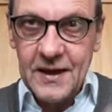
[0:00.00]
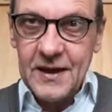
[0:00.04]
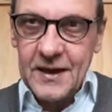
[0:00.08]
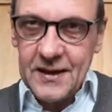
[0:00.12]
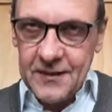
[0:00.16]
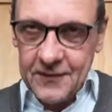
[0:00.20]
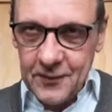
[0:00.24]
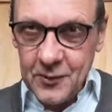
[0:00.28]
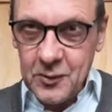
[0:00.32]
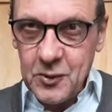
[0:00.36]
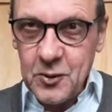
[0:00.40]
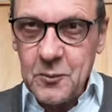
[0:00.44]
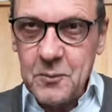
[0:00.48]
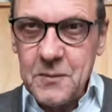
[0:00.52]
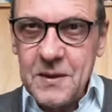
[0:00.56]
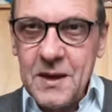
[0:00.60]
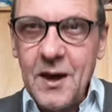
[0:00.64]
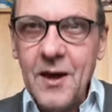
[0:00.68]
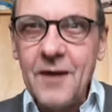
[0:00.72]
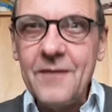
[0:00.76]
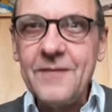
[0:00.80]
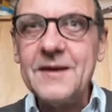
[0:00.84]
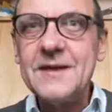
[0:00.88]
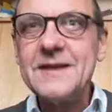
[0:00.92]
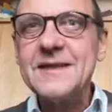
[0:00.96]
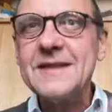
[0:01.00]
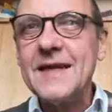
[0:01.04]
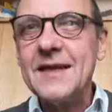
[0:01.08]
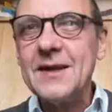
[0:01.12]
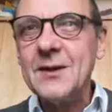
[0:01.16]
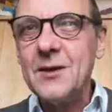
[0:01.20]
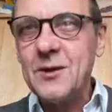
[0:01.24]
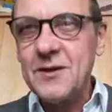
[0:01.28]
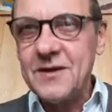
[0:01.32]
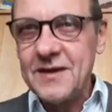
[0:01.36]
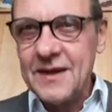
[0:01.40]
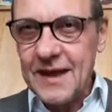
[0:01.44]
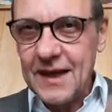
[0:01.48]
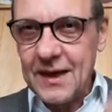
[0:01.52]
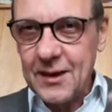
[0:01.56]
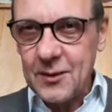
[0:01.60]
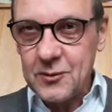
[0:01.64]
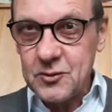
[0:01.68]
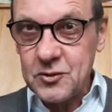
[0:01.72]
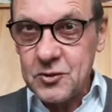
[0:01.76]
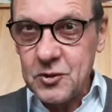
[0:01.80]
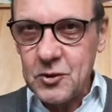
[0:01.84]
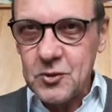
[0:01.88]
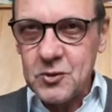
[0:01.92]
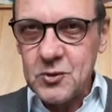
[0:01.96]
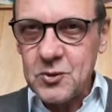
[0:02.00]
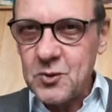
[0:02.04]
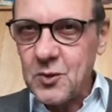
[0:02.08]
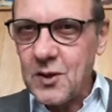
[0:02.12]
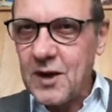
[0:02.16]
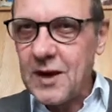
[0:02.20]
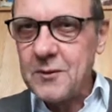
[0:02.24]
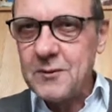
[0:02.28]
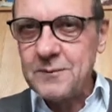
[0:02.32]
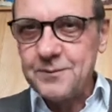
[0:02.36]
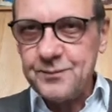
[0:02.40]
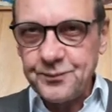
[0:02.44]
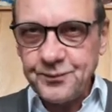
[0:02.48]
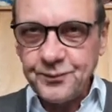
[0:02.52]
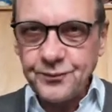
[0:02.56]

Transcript: Even the beloved Sananda or Joshua